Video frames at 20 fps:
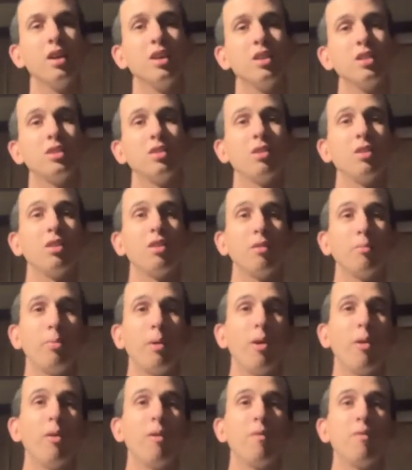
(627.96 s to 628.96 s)
So they're
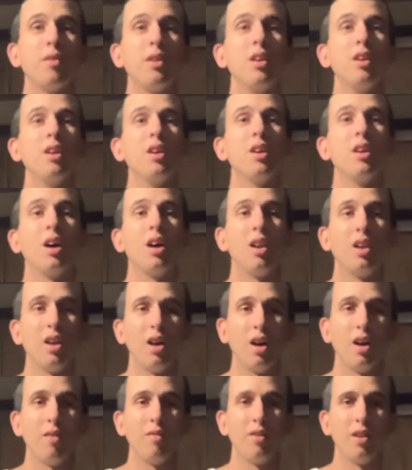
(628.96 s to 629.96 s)
about
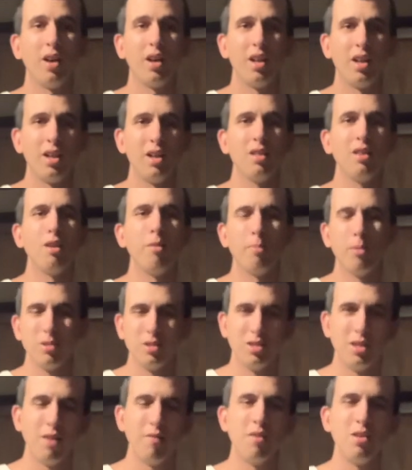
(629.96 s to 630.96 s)
um, nine, they're about
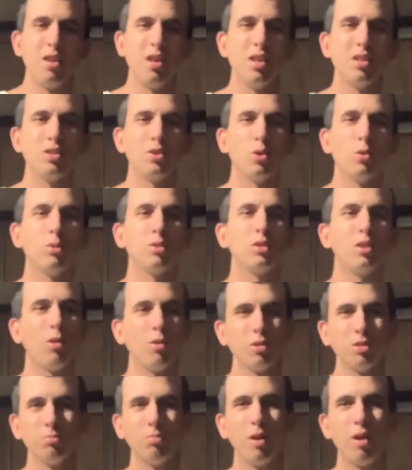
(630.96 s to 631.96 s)
seven years old.
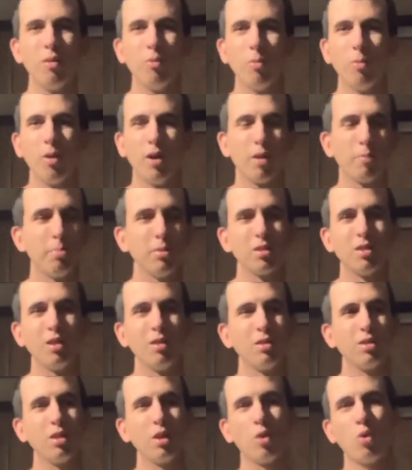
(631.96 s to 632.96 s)
Those might work, but
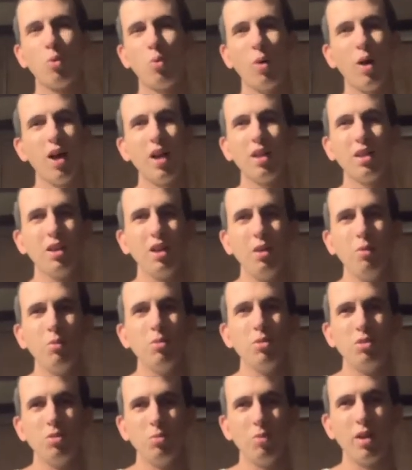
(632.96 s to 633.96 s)
the, the quality,
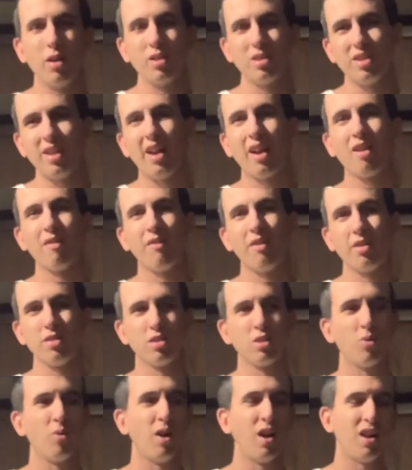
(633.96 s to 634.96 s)
would you want to sacrifice
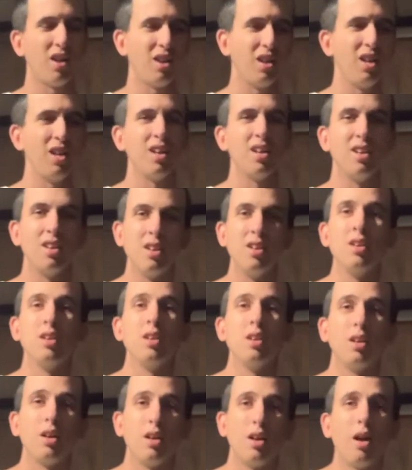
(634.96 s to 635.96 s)
quality?
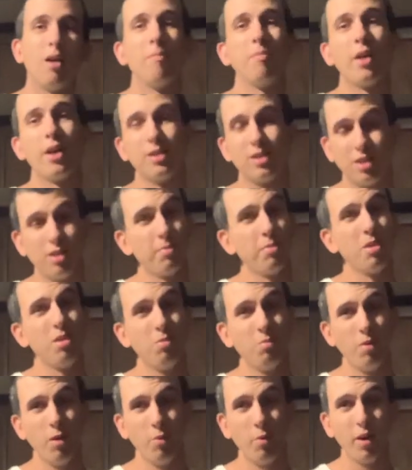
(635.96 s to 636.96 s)
Um, that's something you
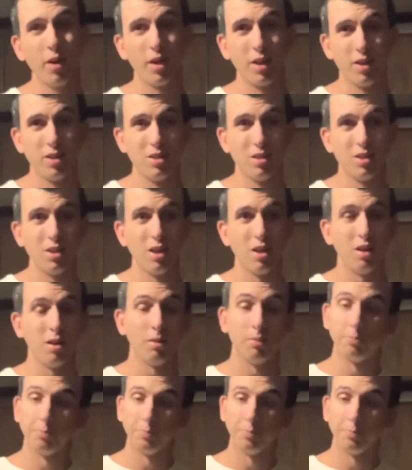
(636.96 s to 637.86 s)
may want to consider.